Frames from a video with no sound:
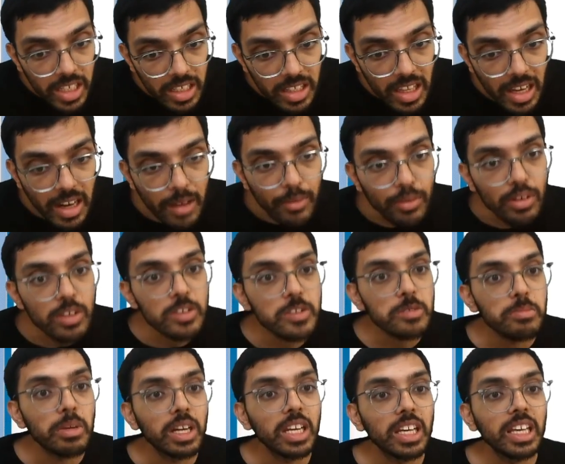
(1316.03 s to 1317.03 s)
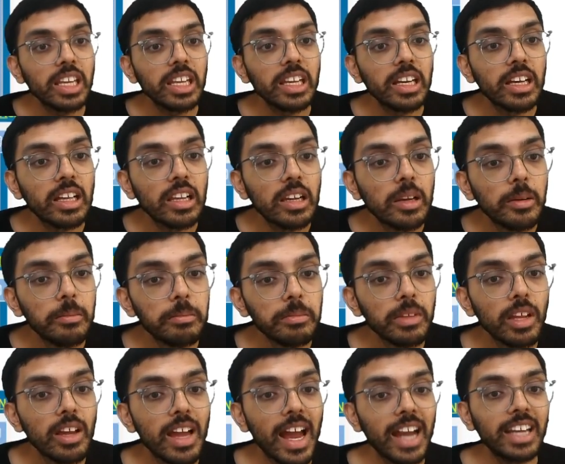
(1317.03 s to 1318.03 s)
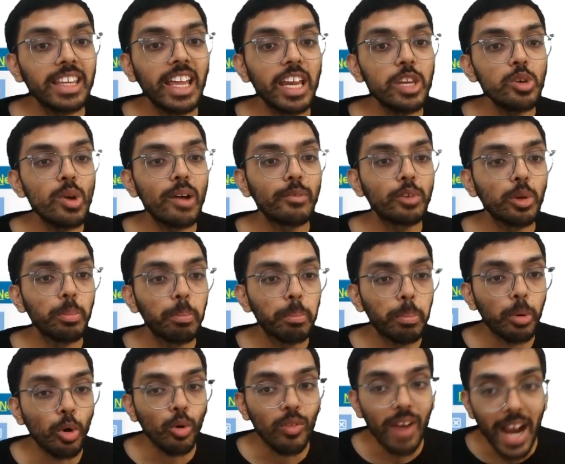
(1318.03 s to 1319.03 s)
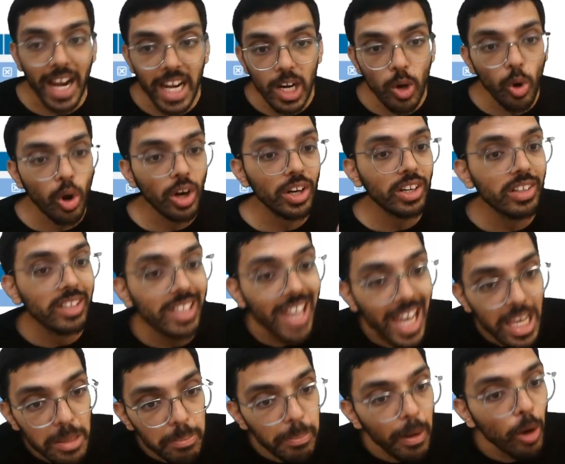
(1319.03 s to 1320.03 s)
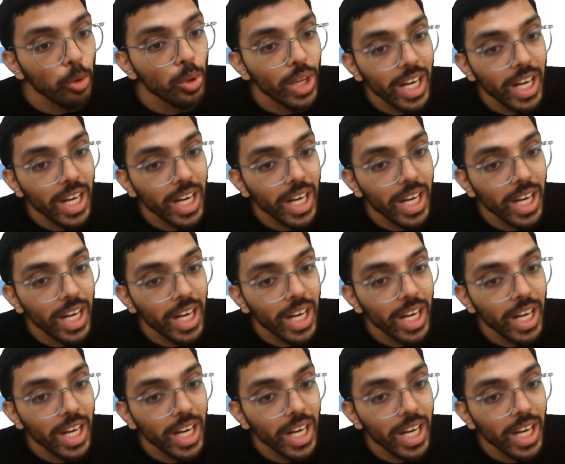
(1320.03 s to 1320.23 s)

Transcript: the reference material, and then you have to provide or type out an